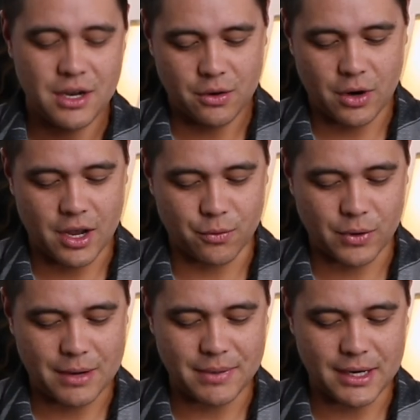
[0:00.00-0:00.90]

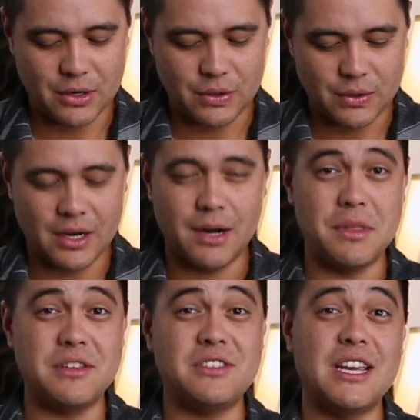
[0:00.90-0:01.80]
right below
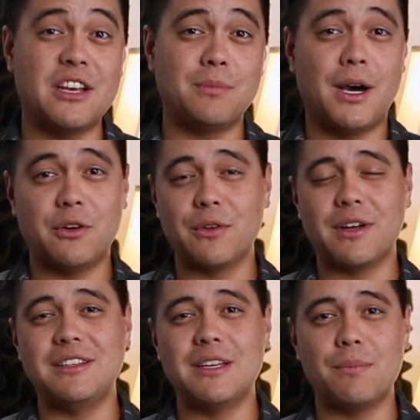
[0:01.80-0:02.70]
the CS model or the
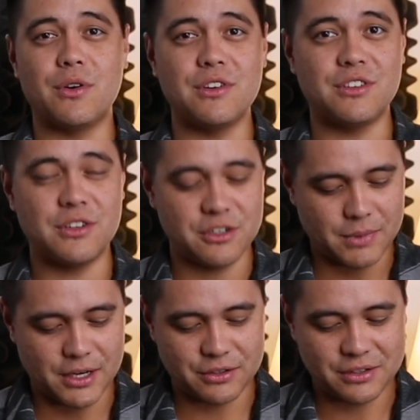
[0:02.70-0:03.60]
Contemporary Series
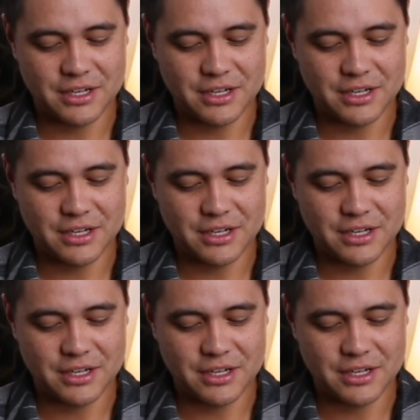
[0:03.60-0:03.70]
model.